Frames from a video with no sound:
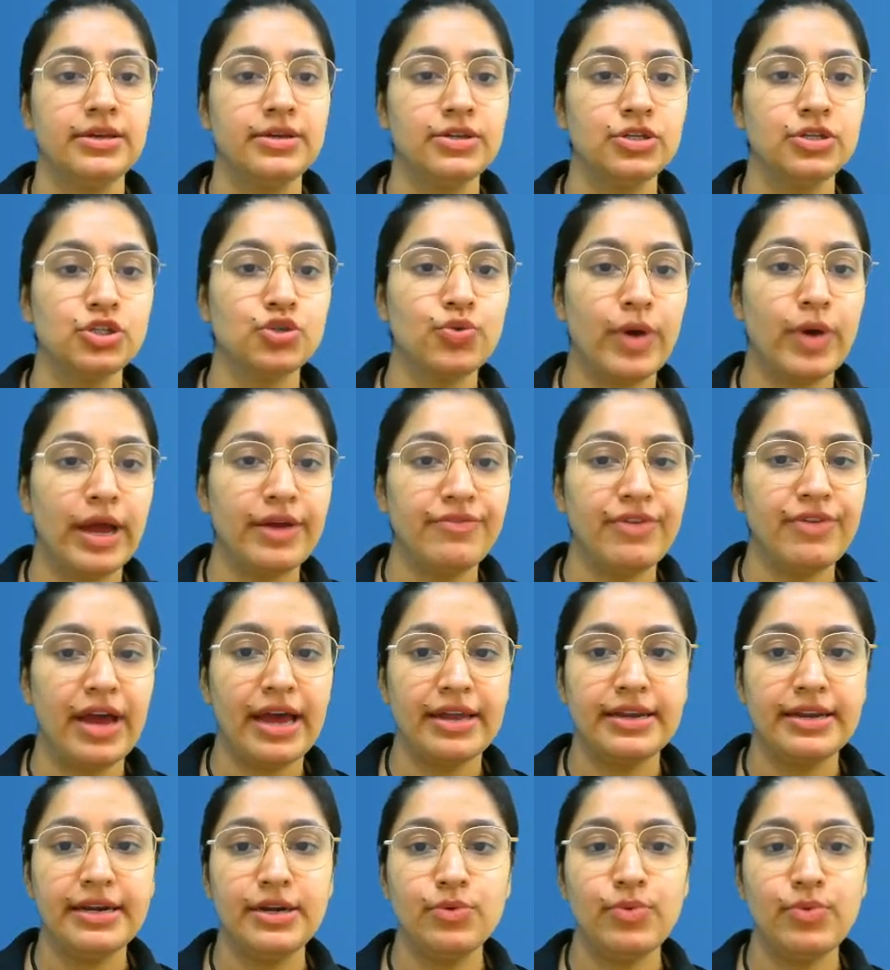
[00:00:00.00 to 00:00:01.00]
So I've
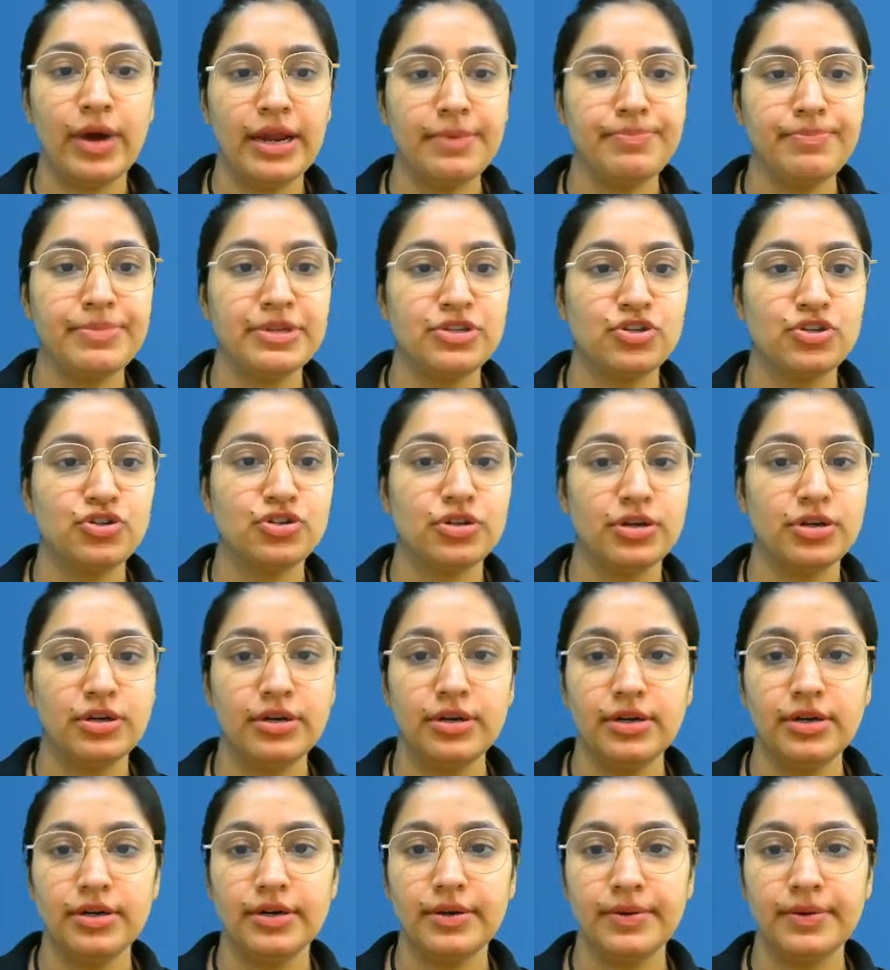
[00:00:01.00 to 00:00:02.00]
added one
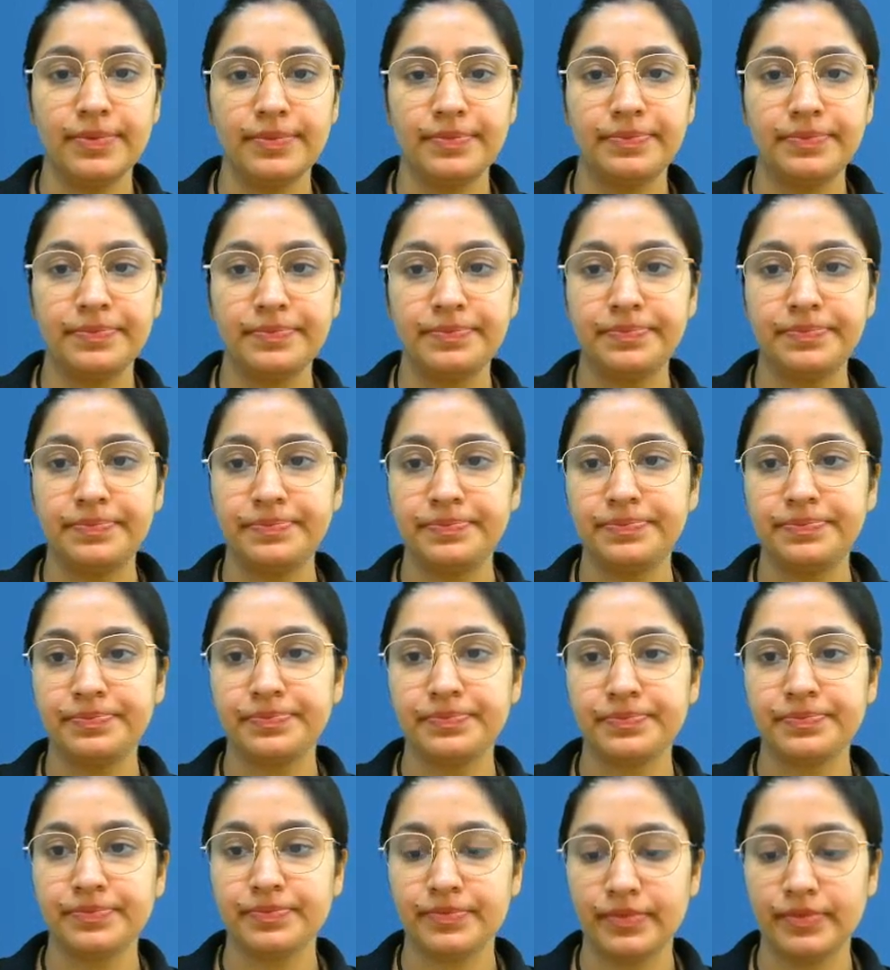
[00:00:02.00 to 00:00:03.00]
picture
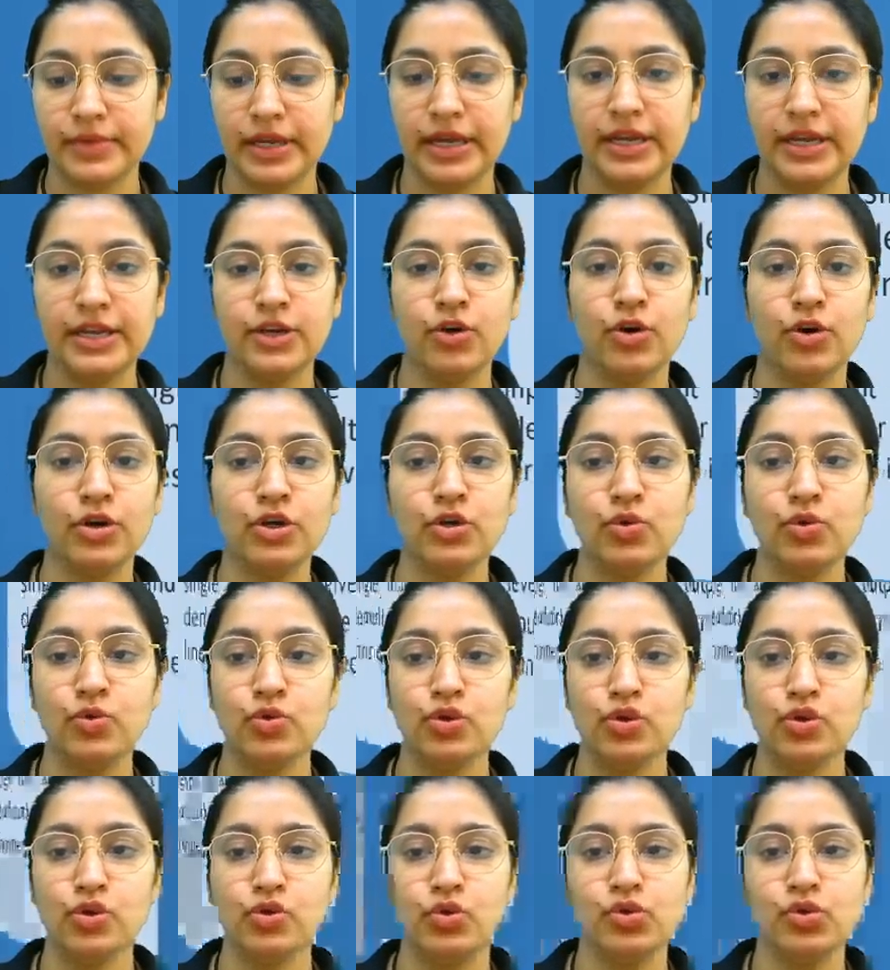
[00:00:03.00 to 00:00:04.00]
in your
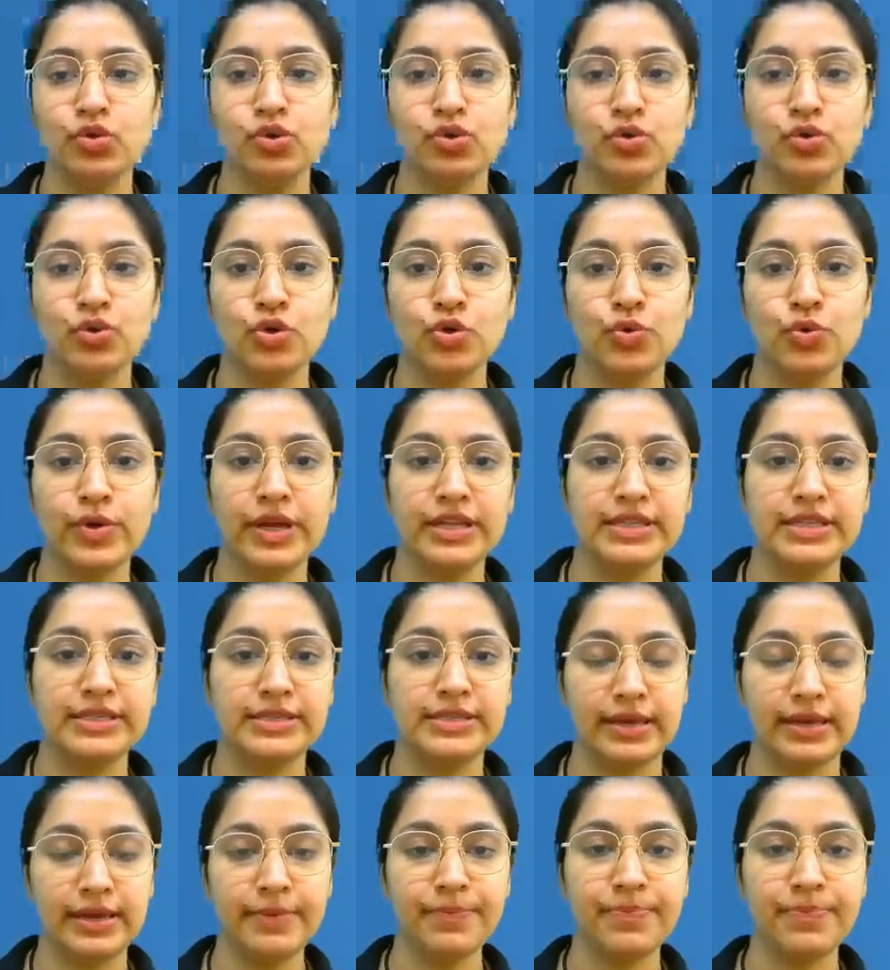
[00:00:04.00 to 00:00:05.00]
notes also, you can
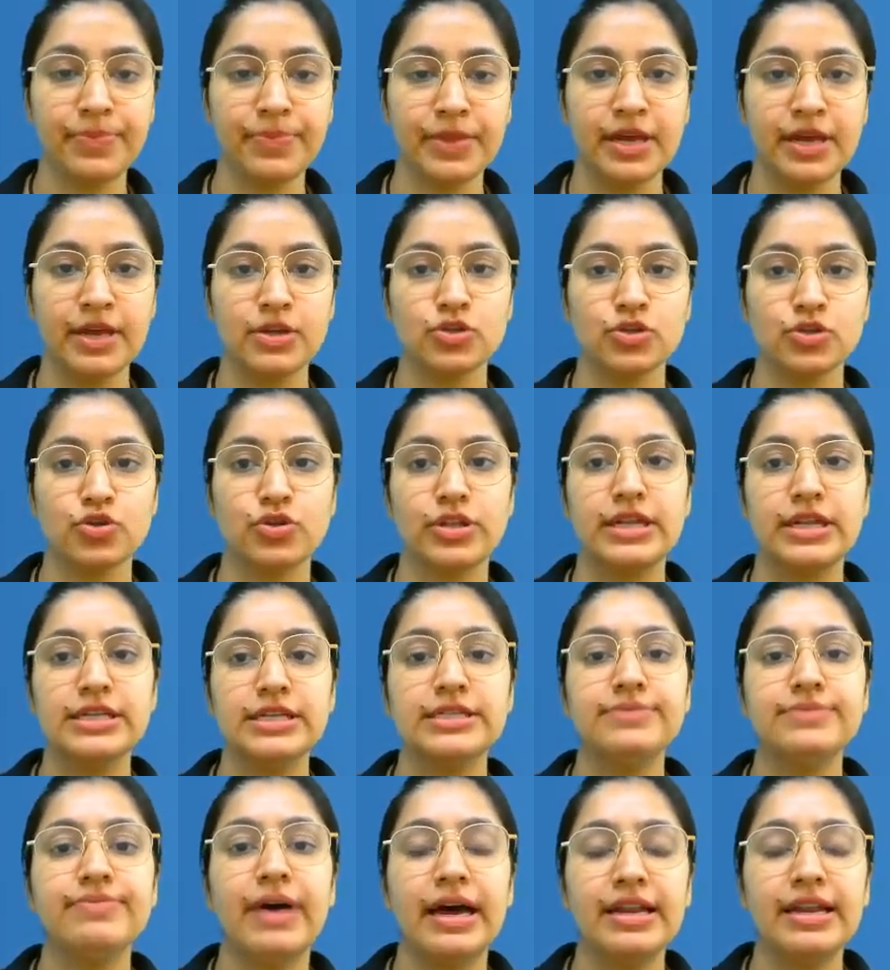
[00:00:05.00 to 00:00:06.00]
see. So there
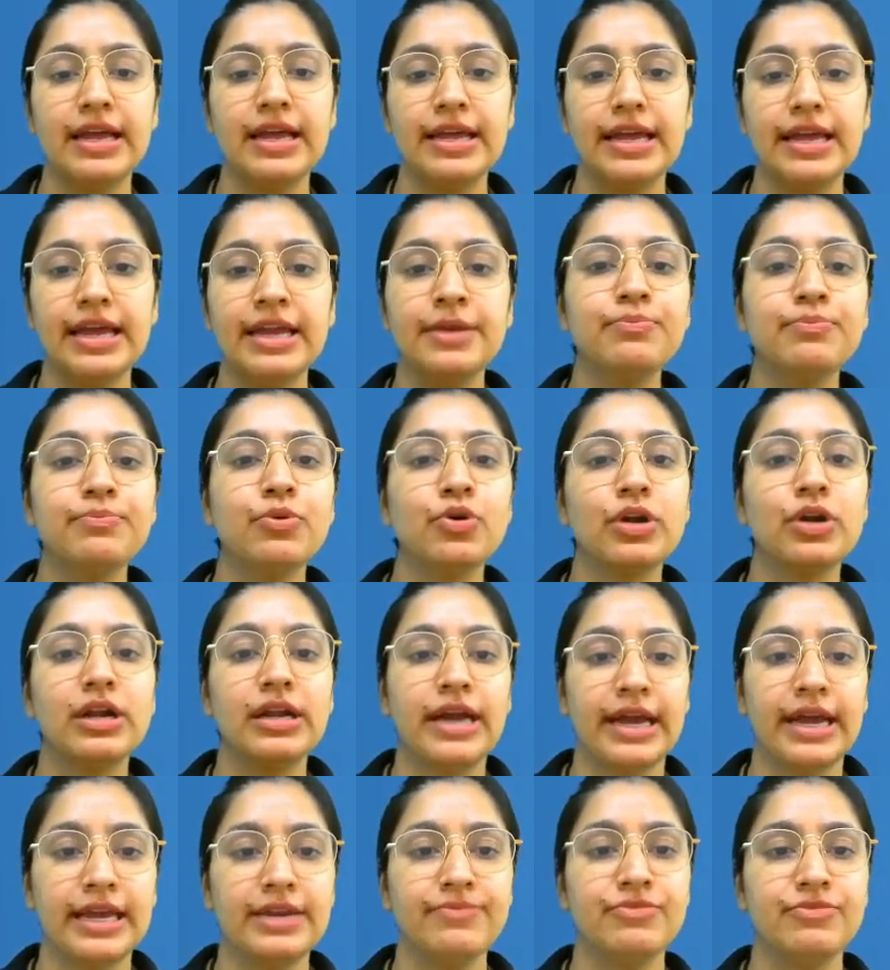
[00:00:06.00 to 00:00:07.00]
is one input
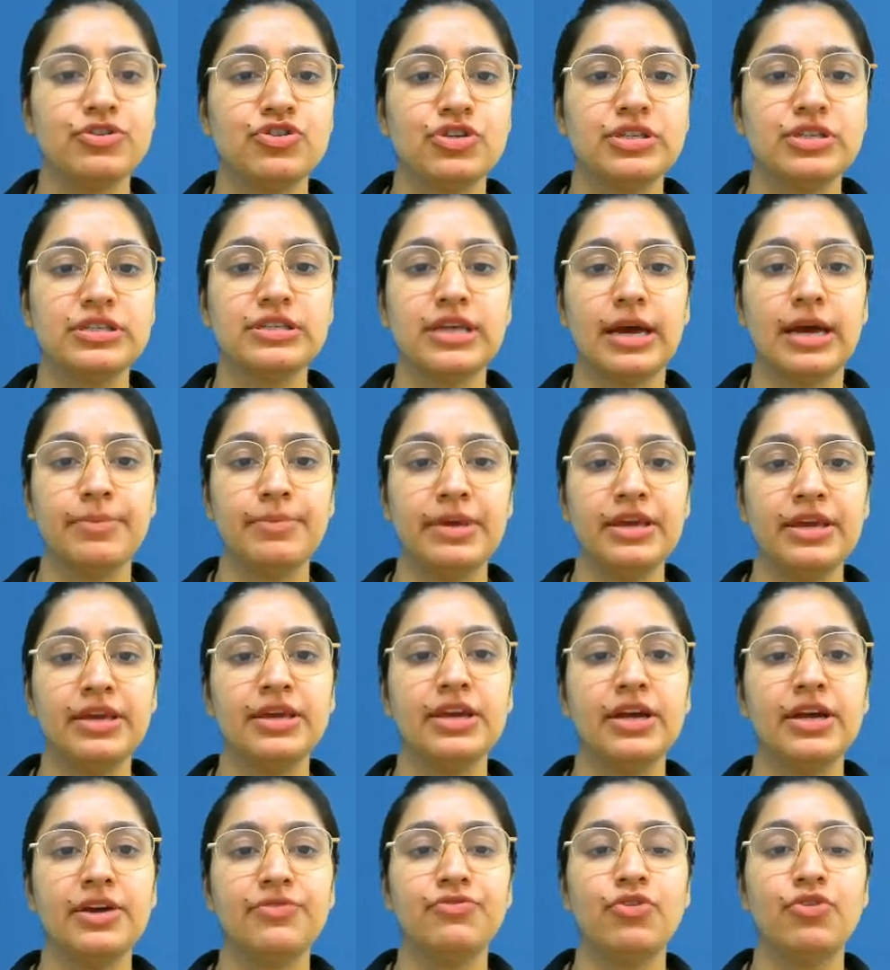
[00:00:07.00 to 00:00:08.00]
line which is coming
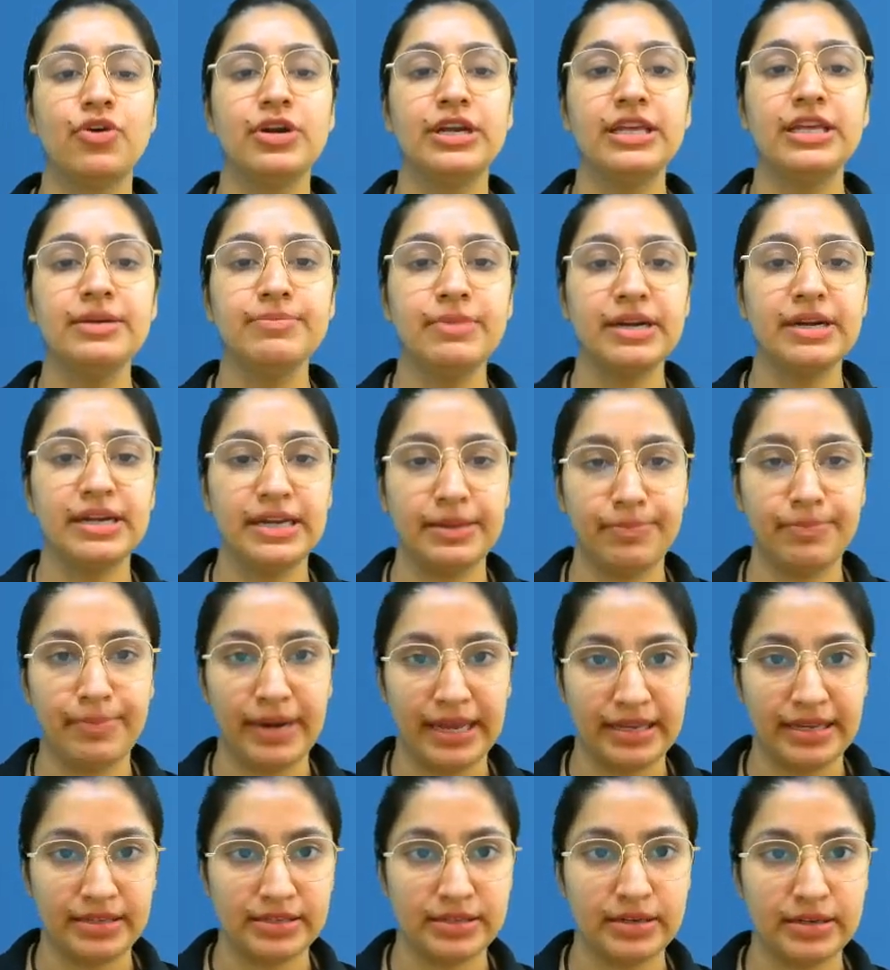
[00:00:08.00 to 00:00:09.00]
here for
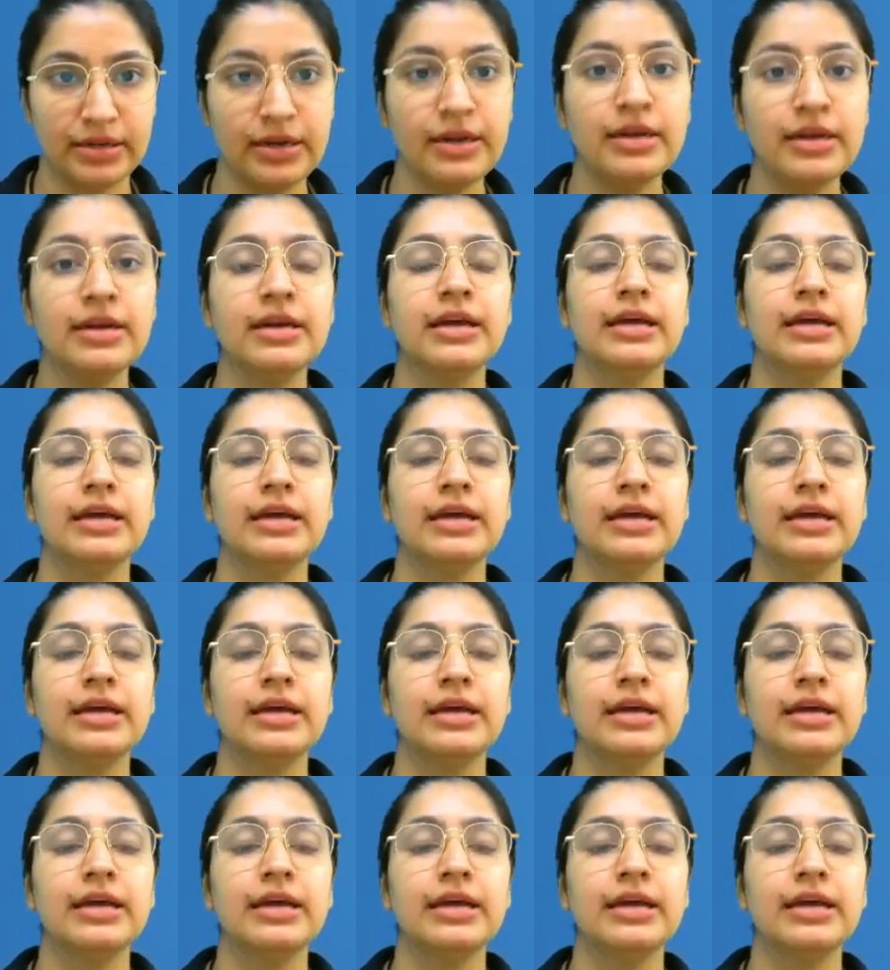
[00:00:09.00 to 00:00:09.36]
demultiplexer.